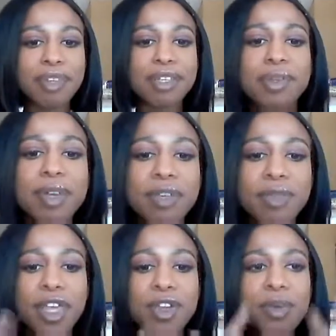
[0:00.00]
doing,
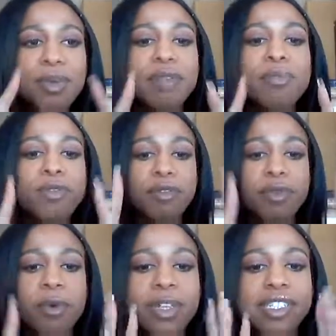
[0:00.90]
like, when you're moving
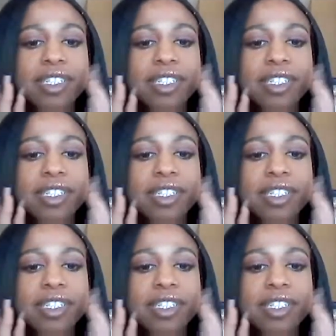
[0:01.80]
forward to